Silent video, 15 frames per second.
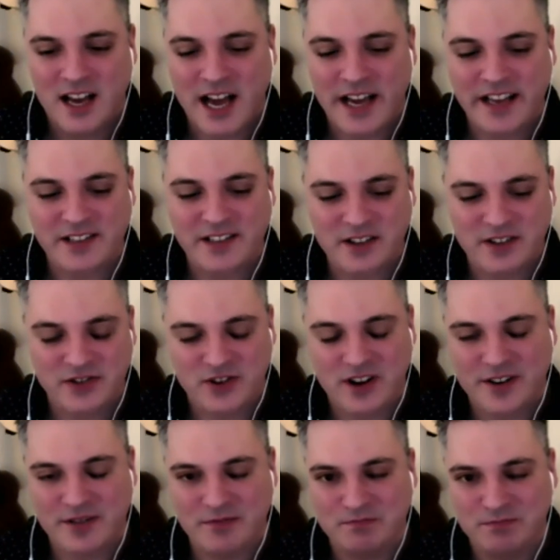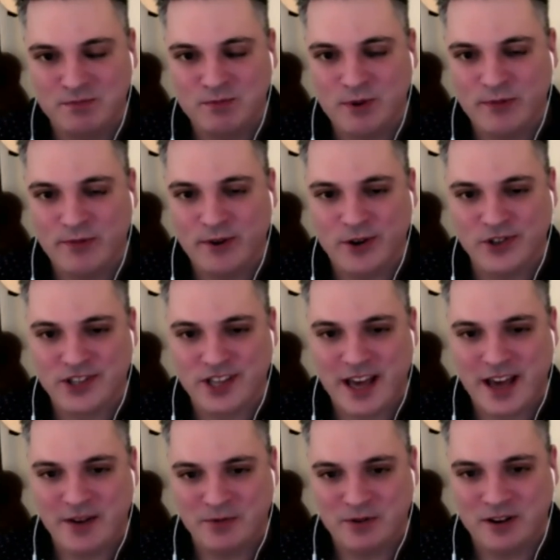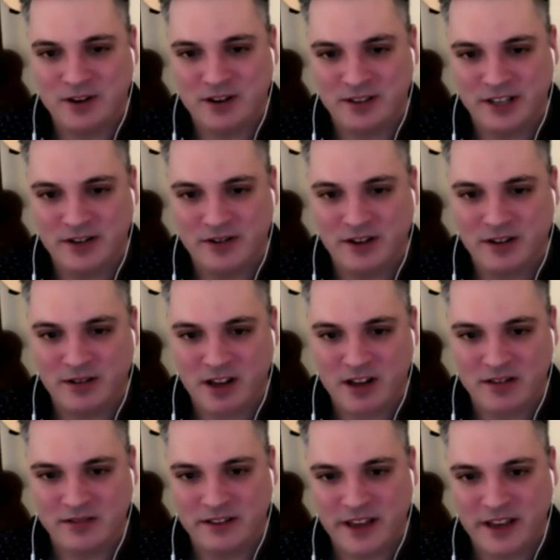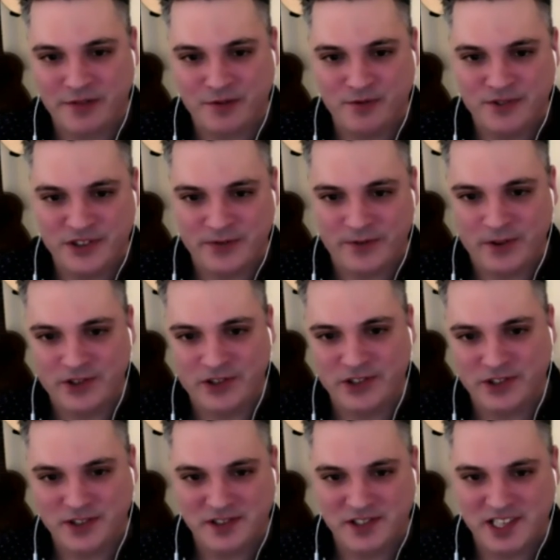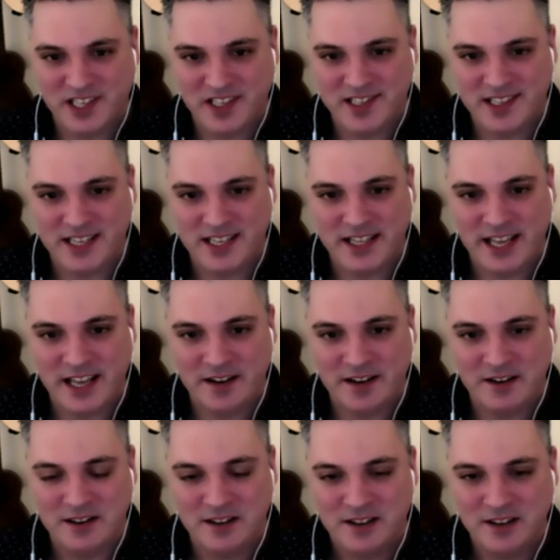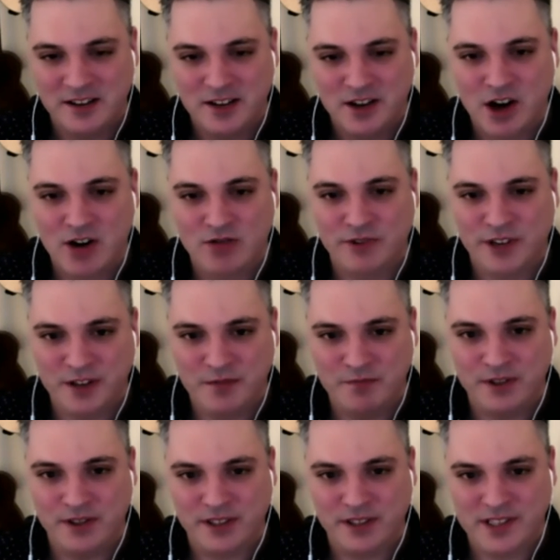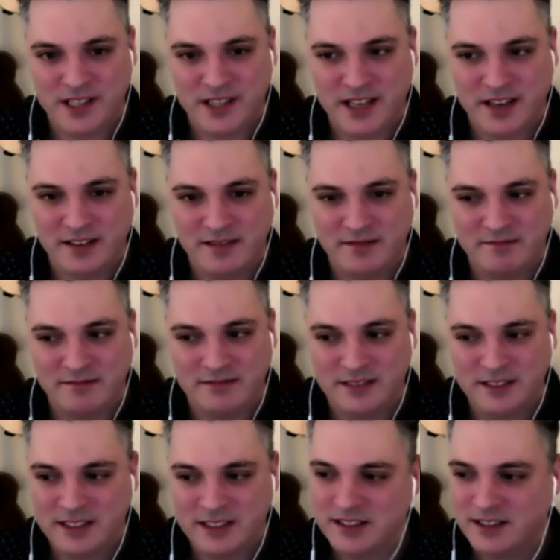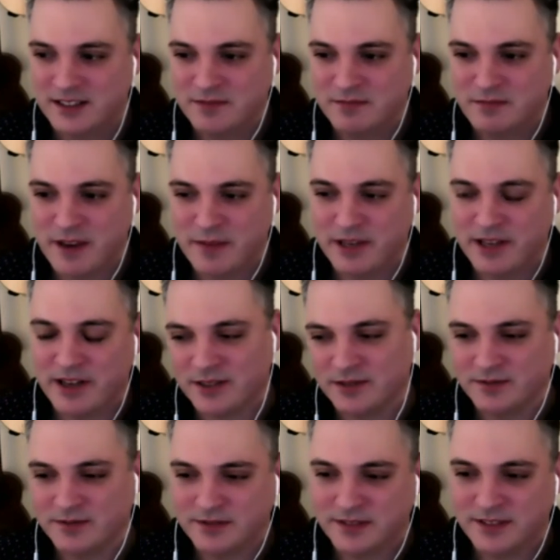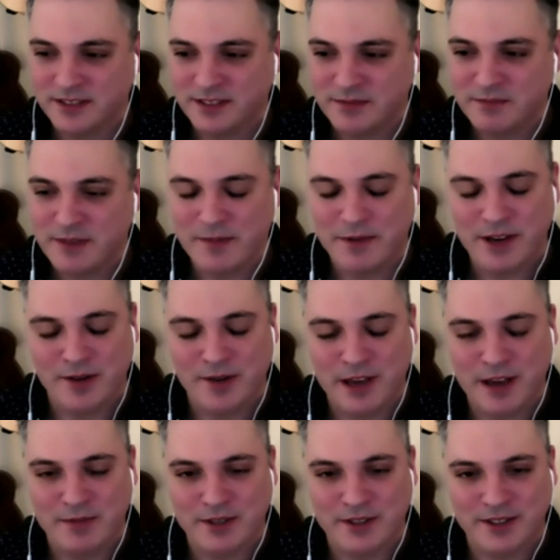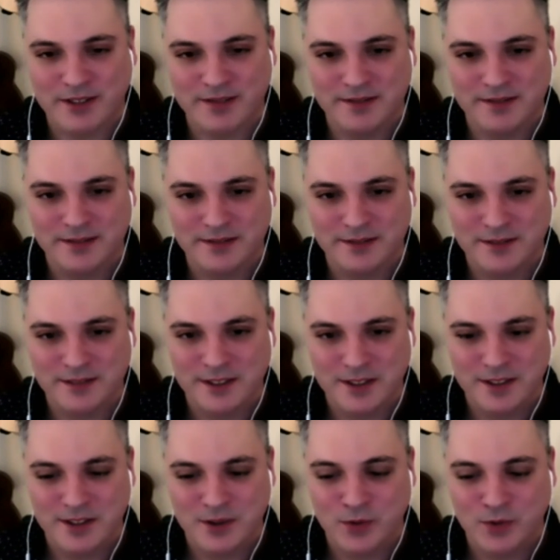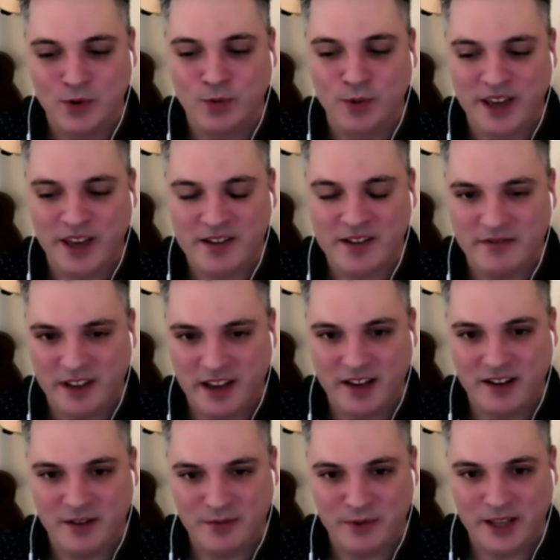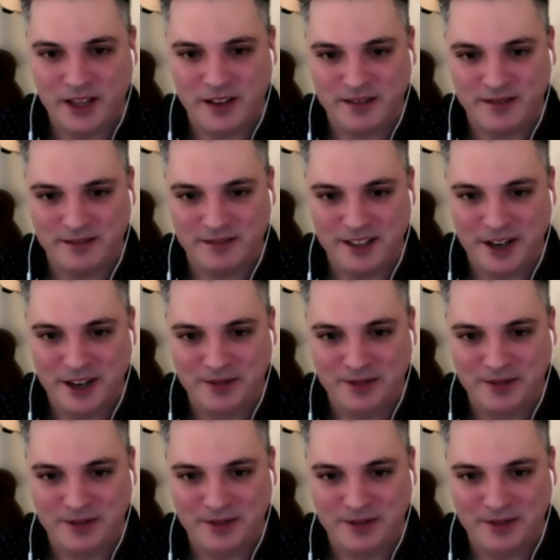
I guess I'll try to reverse that, where, you know, I'll get through this first season and then I'll read the books, and then maybe I'll maybe I'll be able to, we'll reconvene and we can, you know,